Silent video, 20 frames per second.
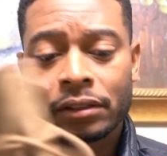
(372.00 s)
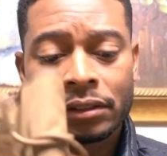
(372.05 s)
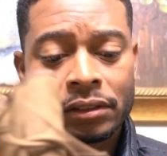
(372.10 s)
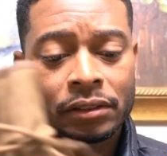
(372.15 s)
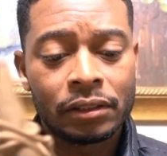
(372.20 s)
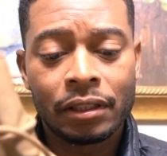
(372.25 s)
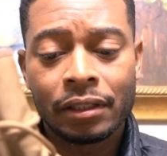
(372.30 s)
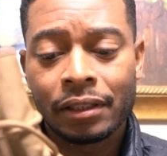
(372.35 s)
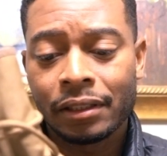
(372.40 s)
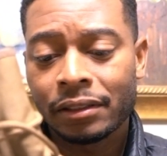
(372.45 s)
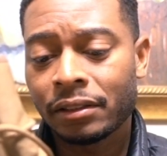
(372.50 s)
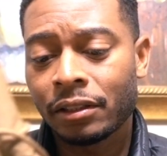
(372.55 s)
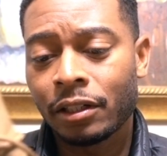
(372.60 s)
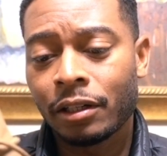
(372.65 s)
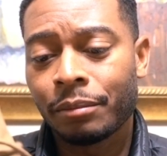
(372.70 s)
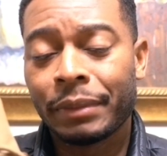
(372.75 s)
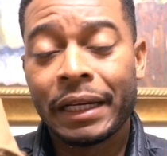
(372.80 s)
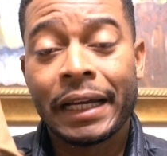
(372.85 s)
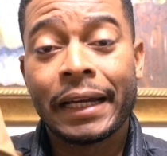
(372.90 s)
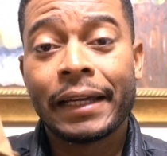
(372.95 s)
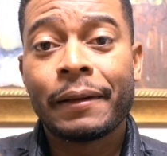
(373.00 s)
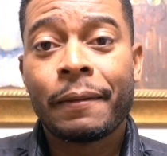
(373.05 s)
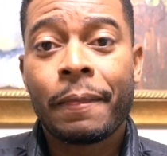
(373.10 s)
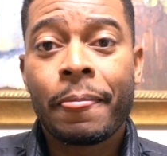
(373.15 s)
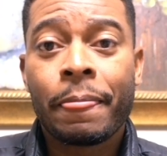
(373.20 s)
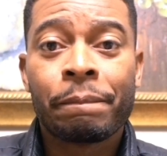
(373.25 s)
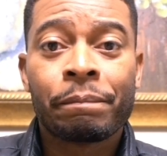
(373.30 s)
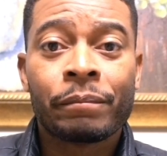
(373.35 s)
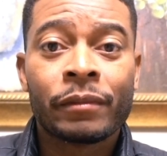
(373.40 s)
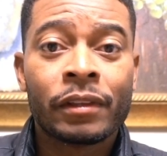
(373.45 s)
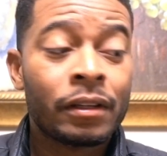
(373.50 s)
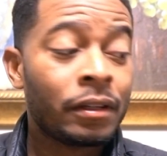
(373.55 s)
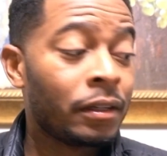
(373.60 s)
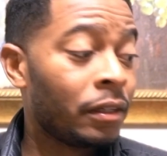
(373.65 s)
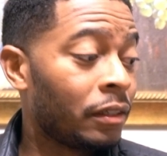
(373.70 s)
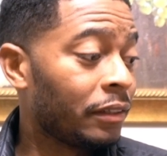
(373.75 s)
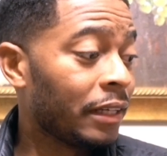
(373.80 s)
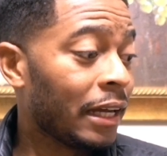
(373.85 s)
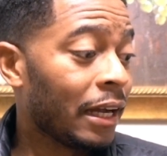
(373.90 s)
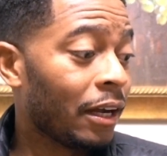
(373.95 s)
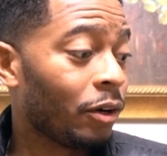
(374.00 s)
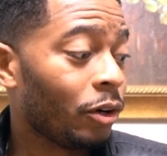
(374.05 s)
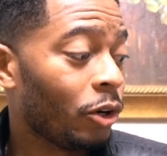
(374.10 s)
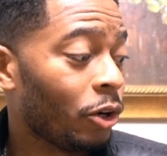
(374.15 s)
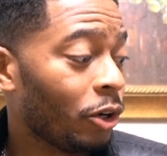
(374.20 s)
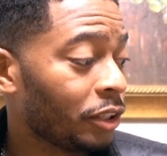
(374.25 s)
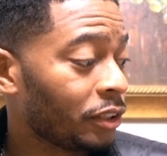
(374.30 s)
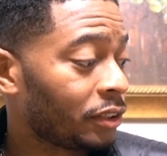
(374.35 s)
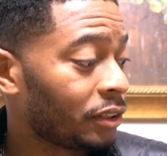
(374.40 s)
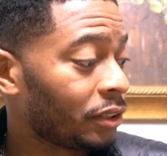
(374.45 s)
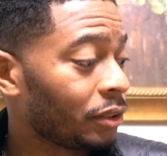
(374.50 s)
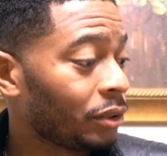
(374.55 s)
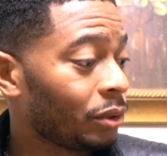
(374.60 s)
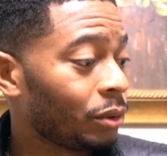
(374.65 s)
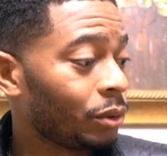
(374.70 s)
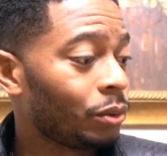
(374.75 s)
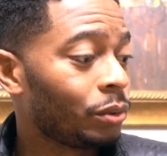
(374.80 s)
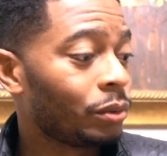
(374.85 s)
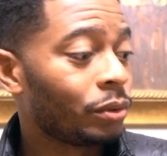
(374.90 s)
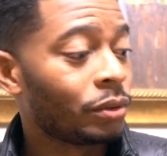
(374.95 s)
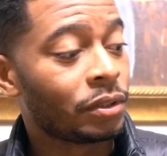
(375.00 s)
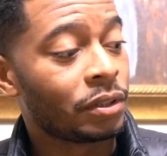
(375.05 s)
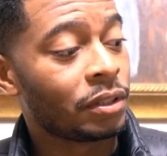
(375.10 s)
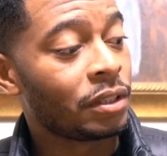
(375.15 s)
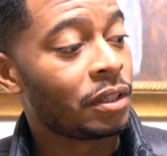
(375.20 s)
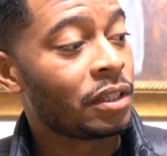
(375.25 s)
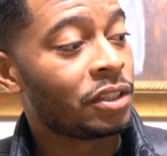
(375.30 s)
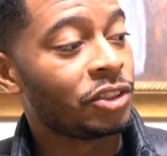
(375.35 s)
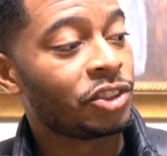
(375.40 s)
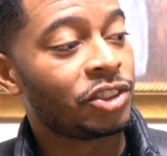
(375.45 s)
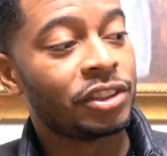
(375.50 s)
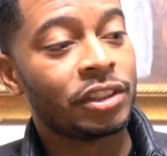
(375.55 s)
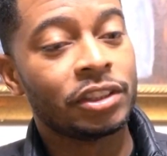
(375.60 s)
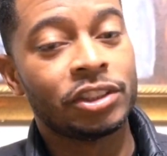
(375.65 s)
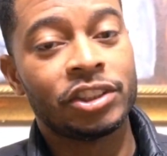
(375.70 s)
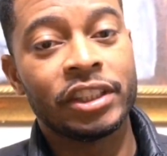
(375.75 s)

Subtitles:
it's not bad. Now on to the